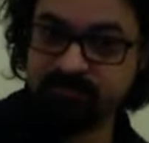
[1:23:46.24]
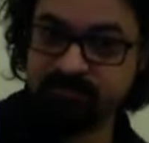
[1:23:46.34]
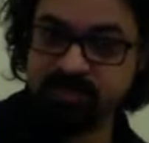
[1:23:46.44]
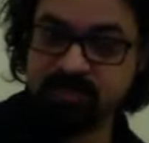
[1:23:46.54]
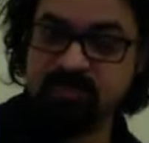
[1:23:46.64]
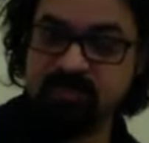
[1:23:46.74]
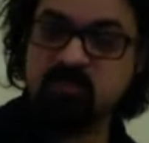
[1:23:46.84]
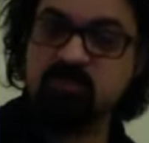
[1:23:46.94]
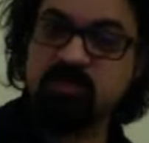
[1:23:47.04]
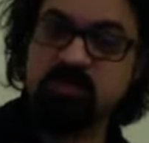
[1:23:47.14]
but it's an
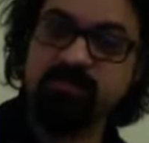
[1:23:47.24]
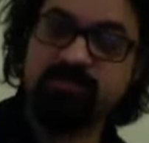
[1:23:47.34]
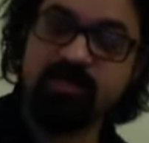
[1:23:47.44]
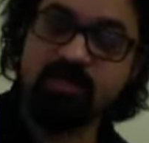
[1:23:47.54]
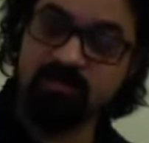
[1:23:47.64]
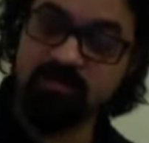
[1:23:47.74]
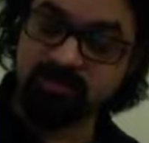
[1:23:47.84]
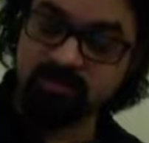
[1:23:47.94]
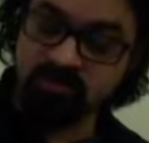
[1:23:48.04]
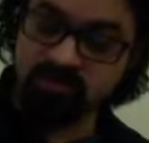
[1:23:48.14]
ongoing thing. It's
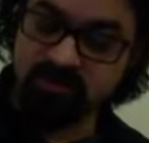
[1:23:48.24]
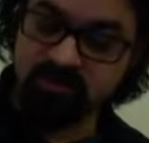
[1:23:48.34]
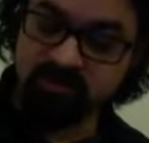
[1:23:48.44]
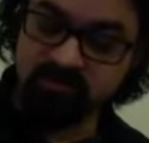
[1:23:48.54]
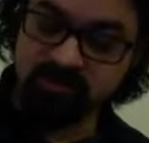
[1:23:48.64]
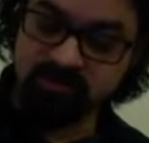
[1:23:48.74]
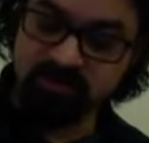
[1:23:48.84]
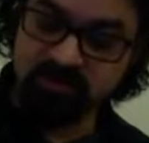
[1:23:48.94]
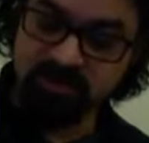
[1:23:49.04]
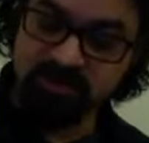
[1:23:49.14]
an ongoing
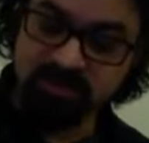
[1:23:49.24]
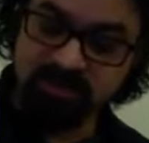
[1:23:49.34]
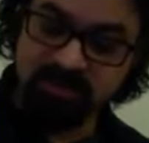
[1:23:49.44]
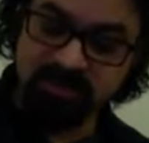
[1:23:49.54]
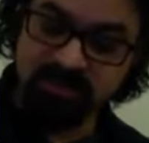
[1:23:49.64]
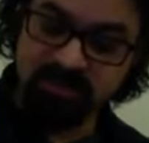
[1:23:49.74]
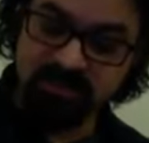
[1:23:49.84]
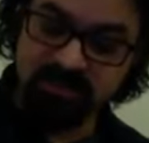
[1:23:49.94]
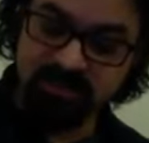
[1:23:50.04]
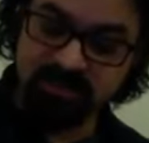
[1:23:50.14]
process, and
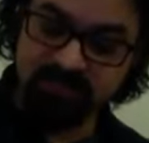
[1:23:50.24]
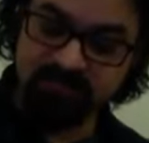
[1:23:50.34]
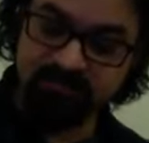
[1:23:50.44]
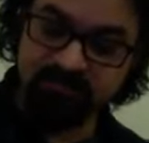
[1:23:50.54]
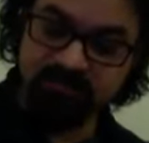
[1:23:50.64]
um,